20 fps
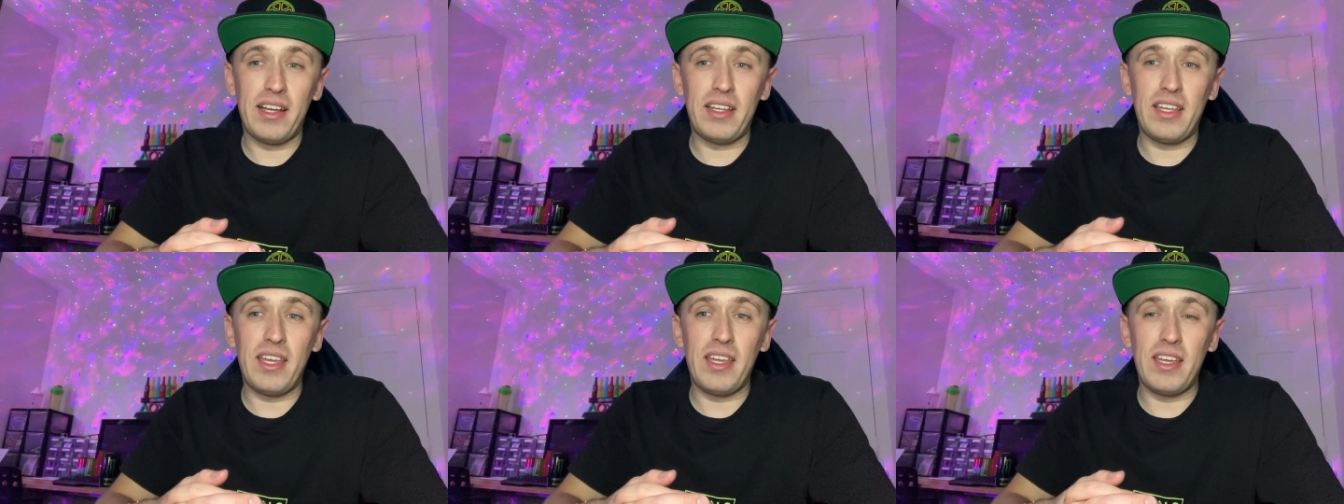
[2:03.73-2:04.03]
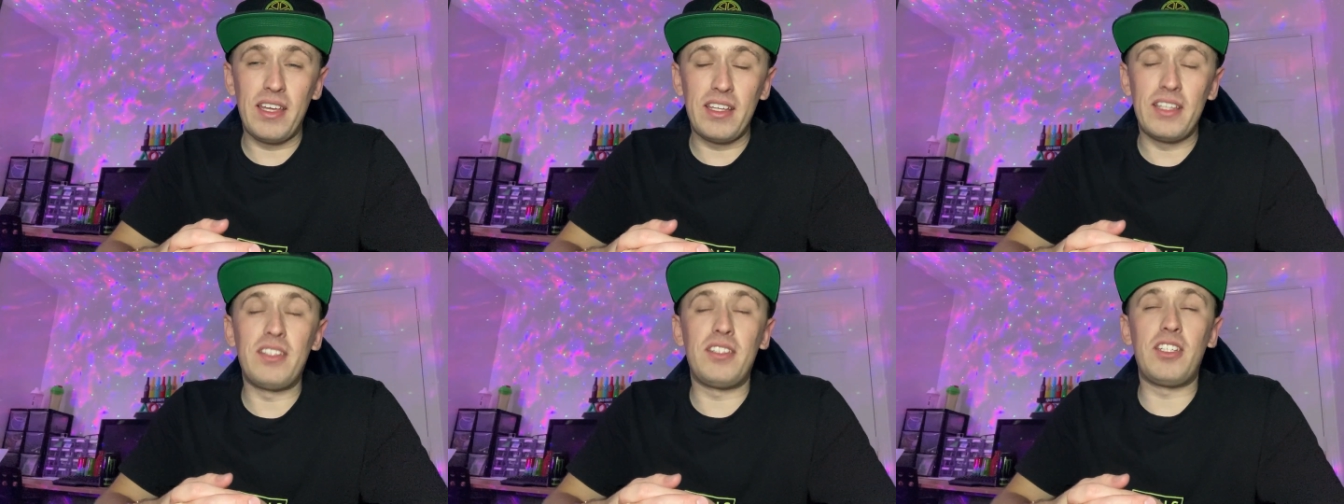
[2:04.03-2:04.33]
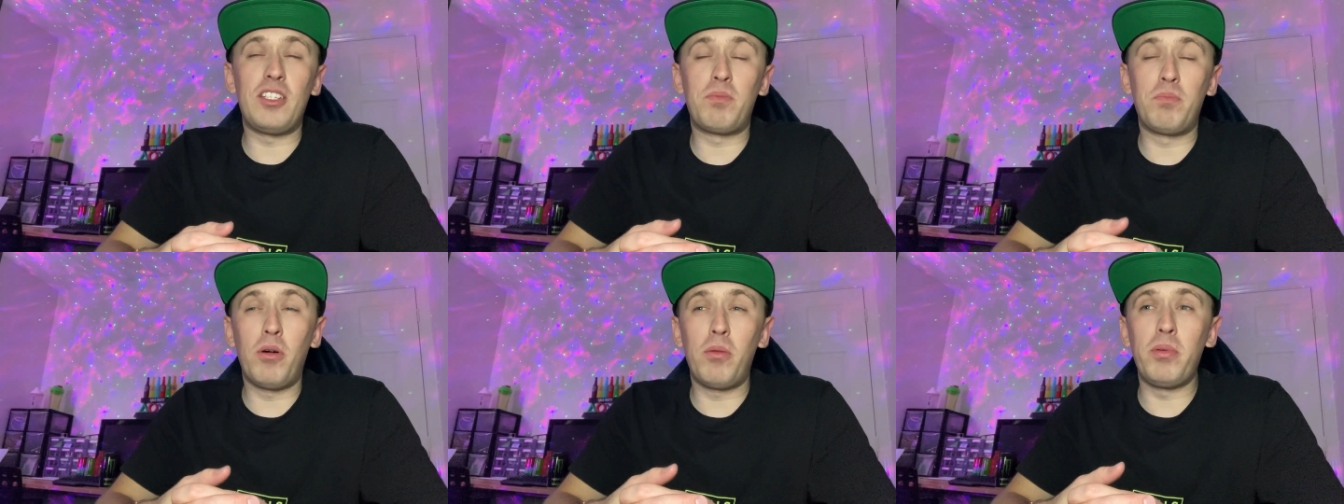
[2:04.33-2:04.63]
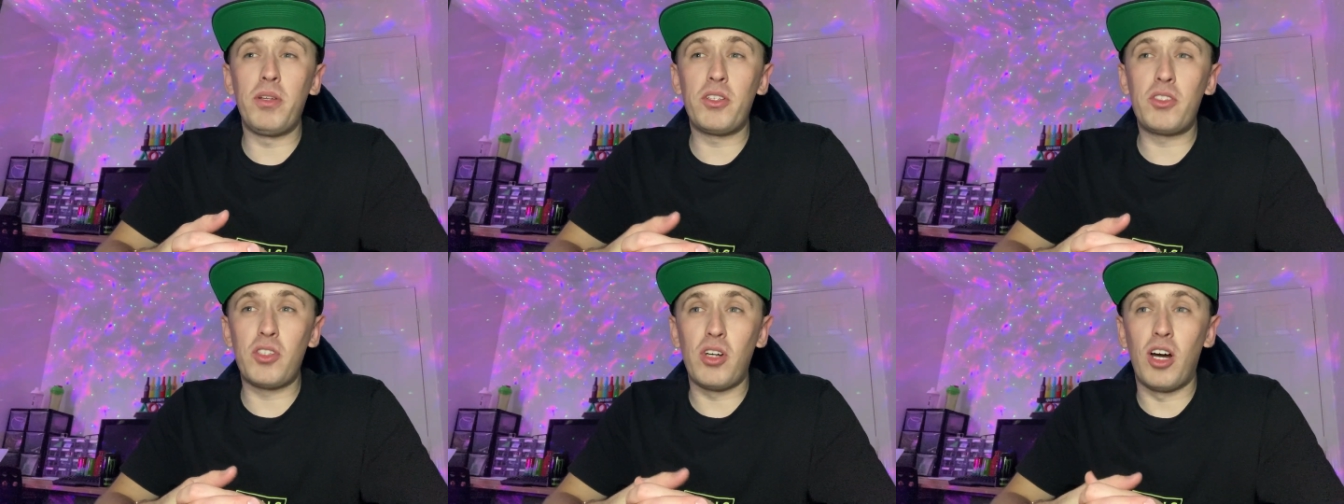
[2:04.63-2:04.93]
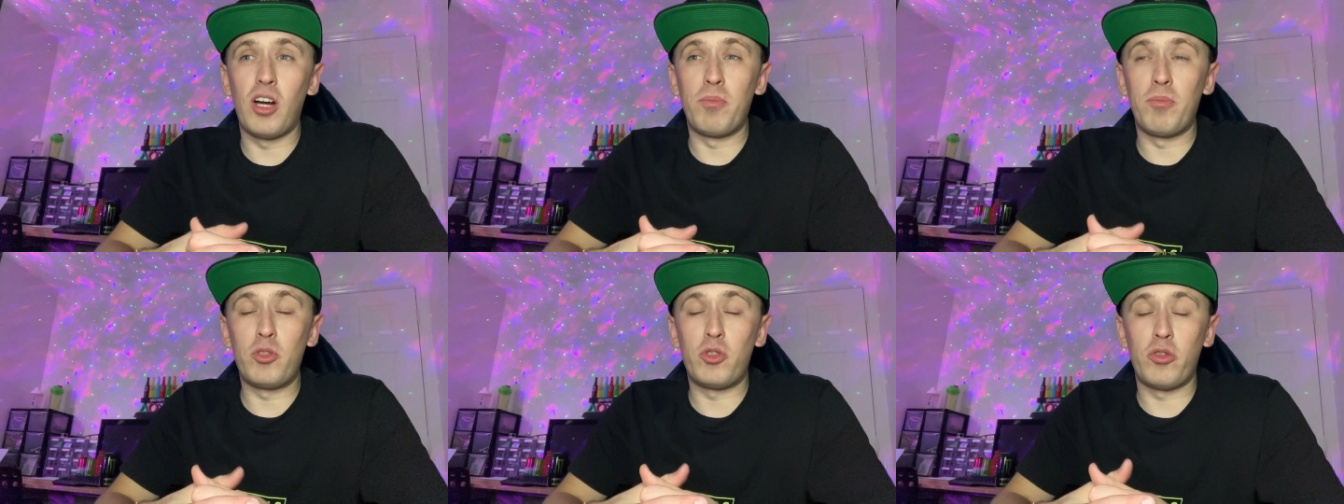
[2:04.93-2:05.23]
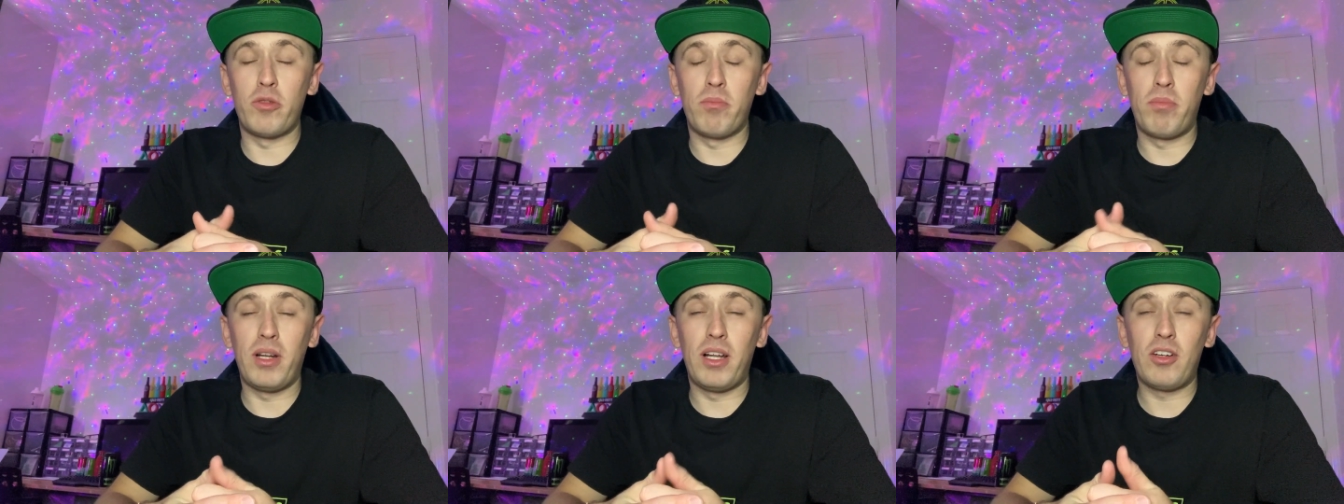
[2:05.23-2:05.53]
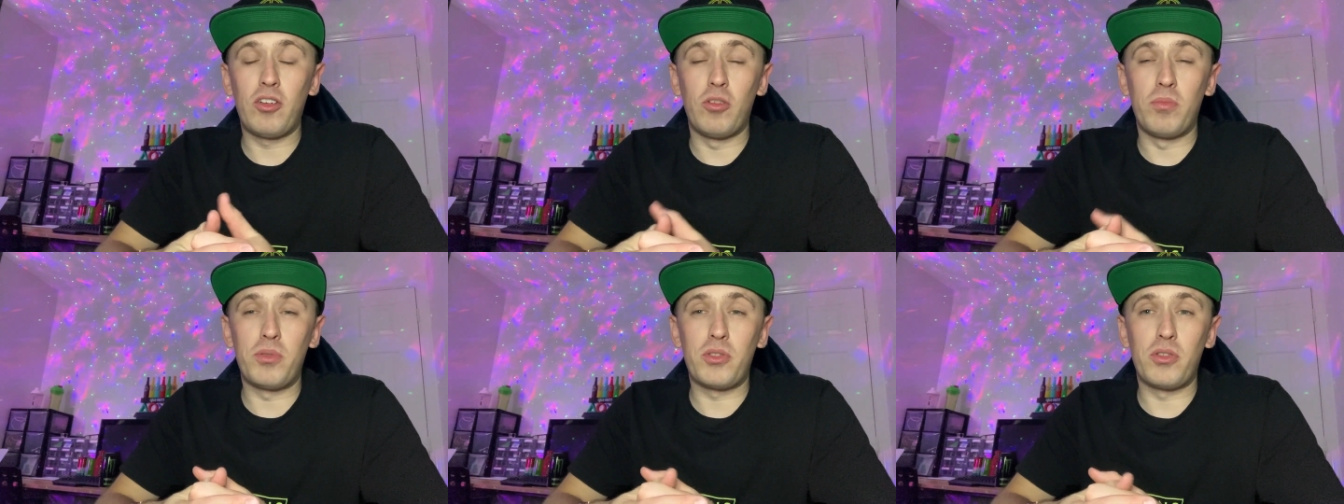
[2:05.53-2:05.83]
it, it's probably a tie between
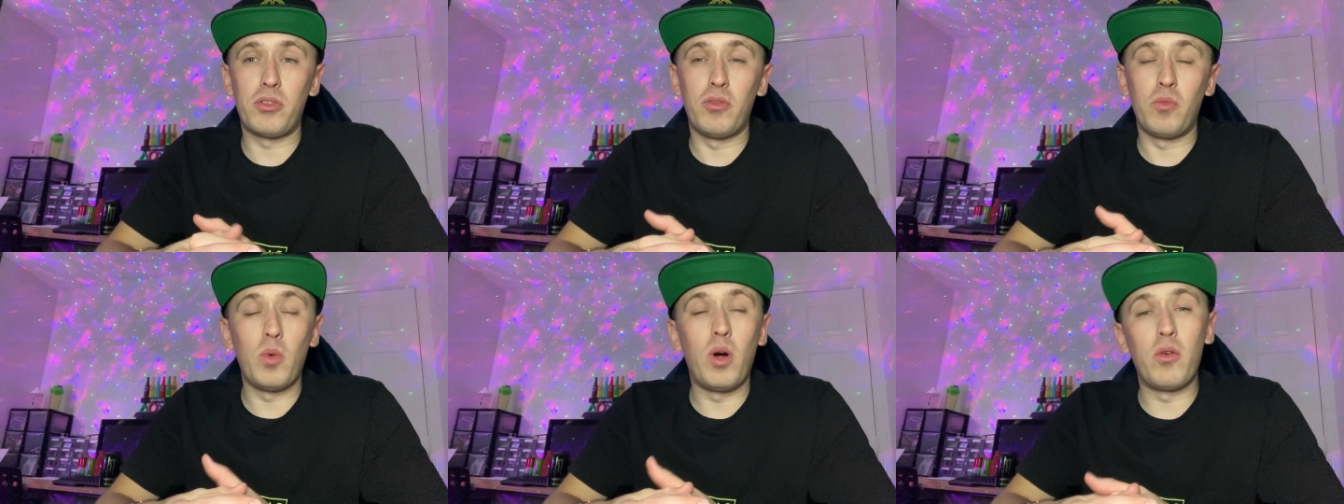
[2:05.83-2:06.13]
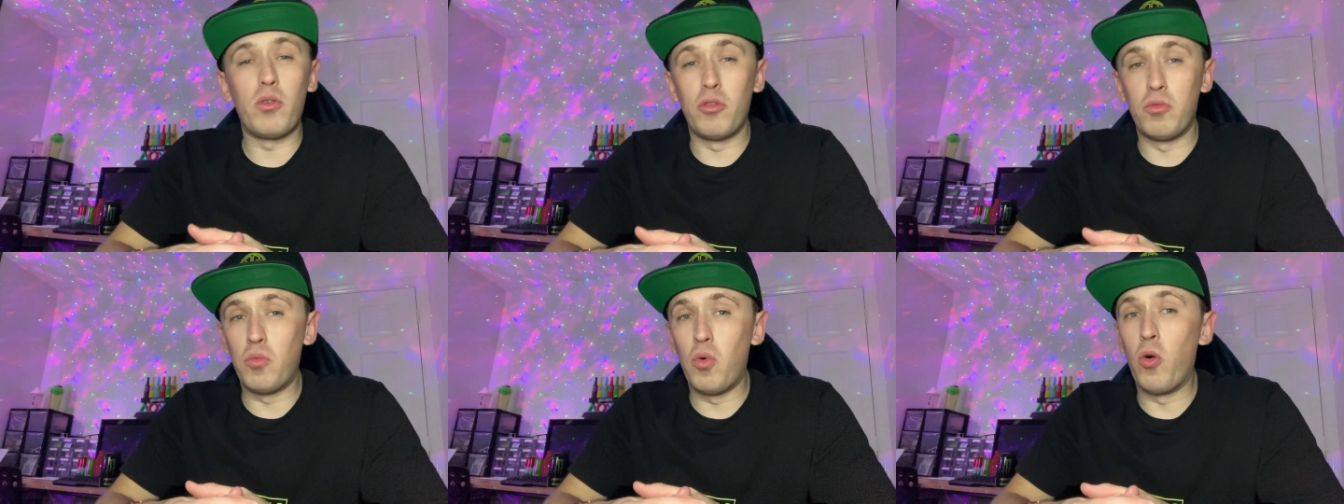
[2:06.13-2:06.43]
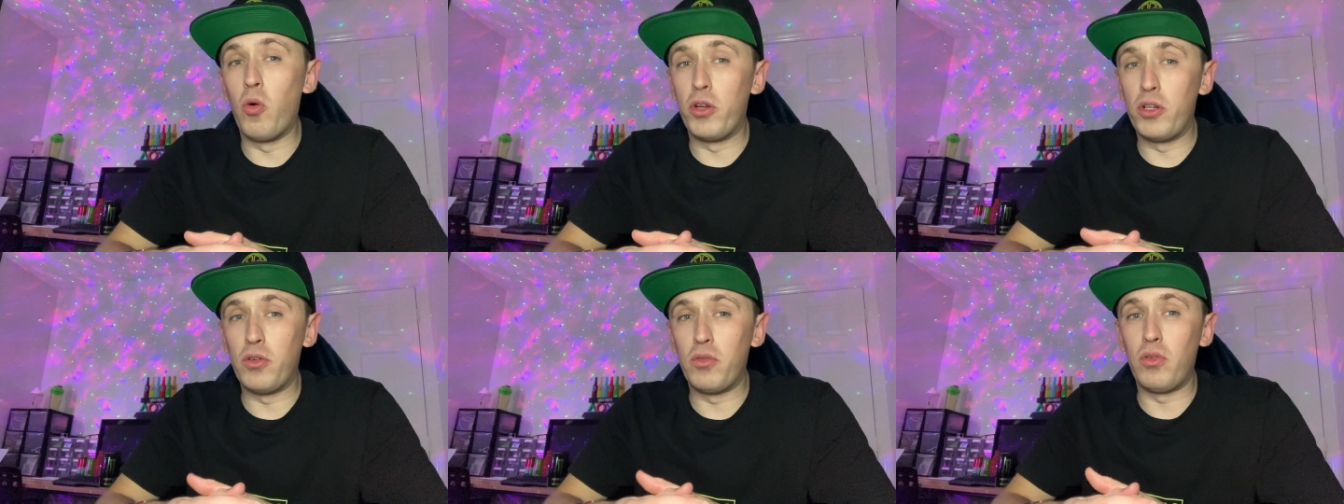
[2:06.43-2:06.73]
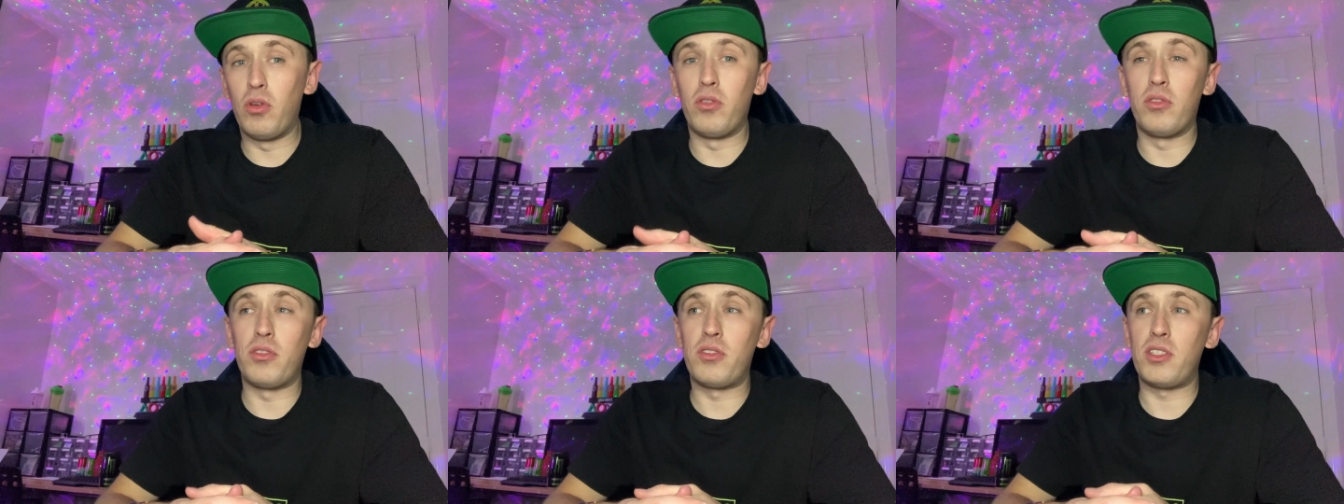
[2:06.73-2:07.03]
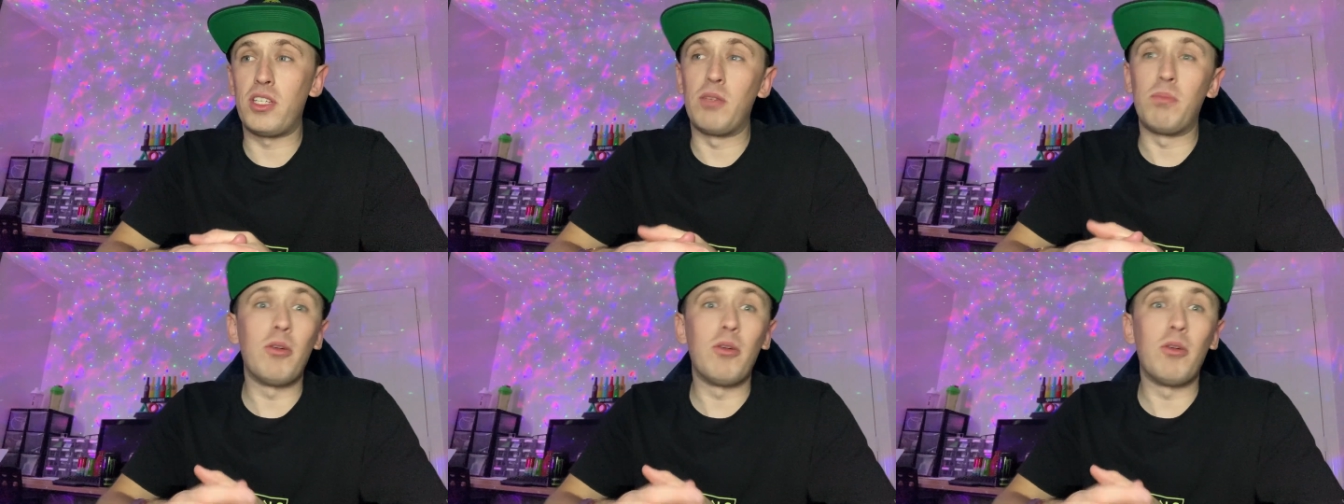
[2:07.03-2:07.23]
Black Ops 2 and World at War, in all honesty.